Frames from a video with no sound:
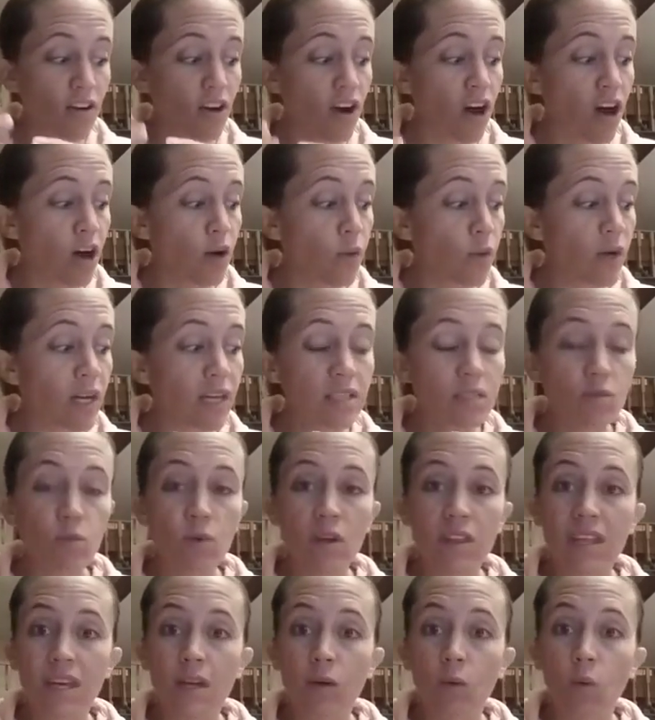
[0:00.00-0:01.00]
always
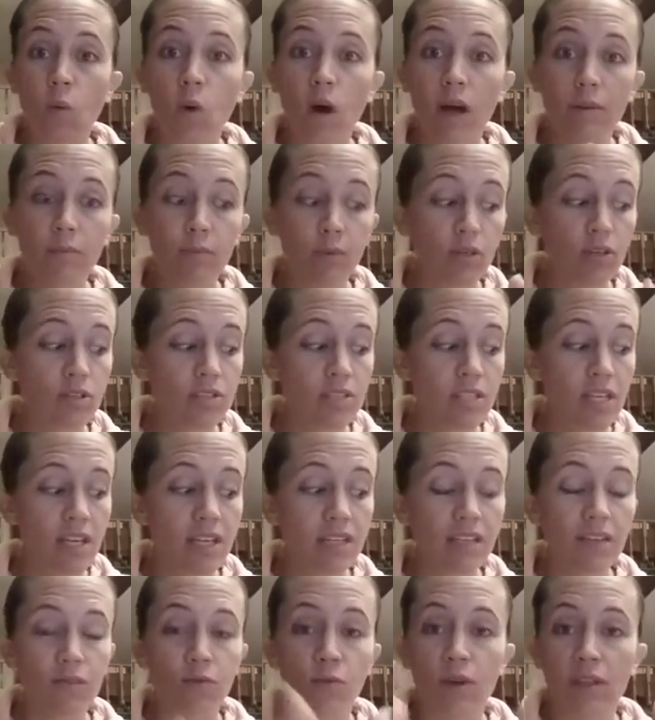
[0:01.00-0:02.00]
within 1%
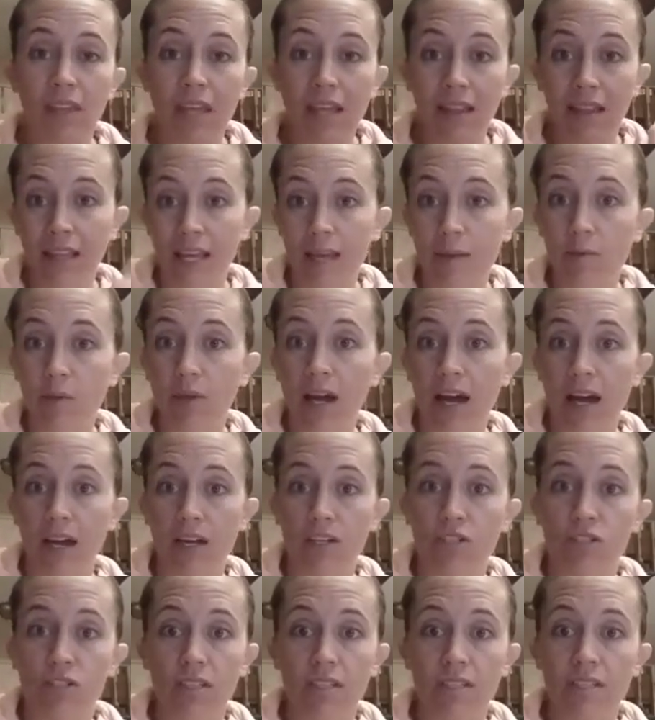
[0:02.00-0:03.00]
of what the label
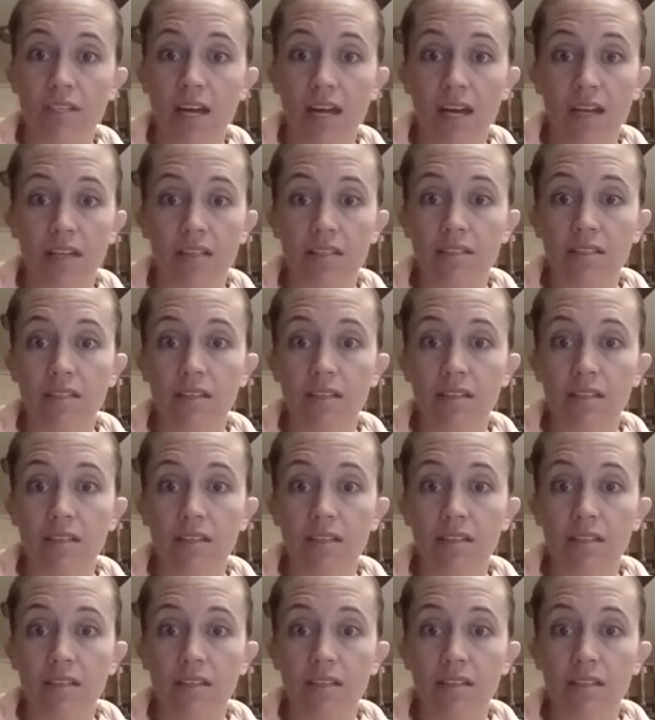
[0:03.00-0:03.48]
actually says.